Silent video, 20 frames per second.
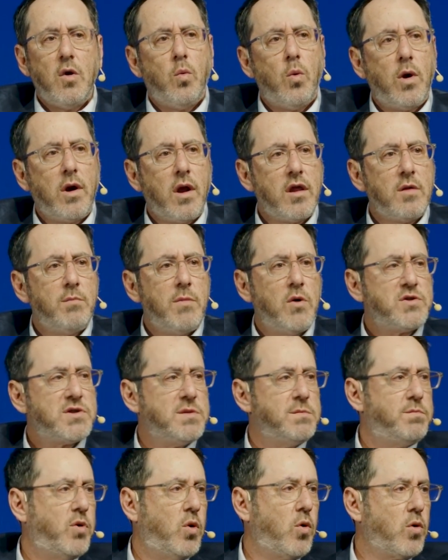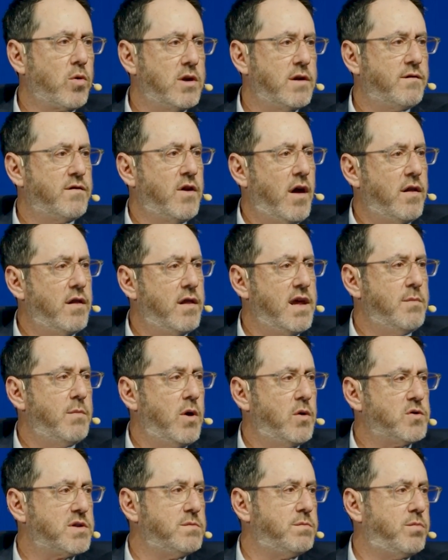One of the most important, if not the
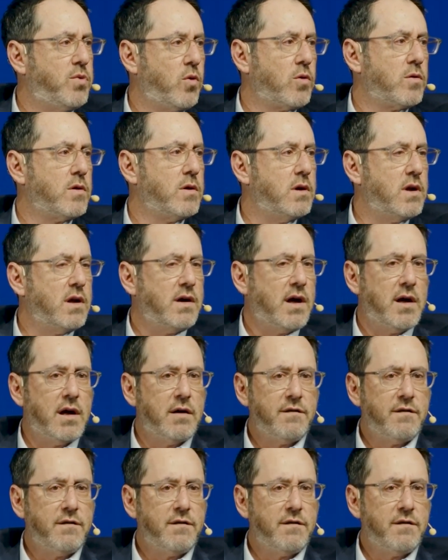most important